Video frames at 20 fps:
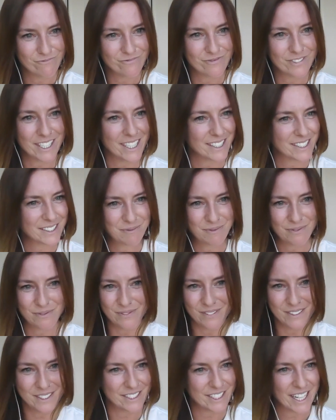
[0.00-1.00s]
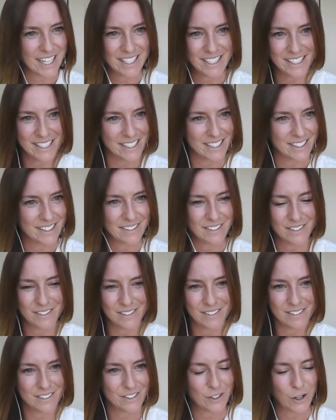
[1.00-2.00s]
Just centered,
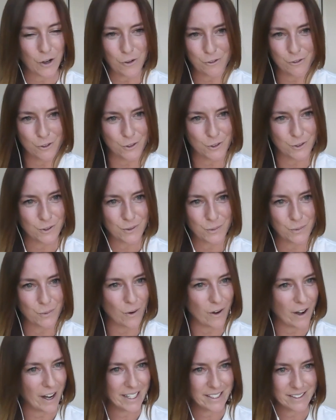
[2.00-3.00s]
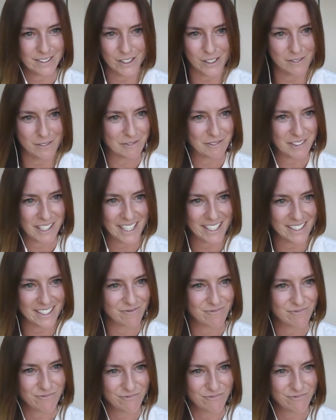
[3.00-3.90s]
soulful, wise human being.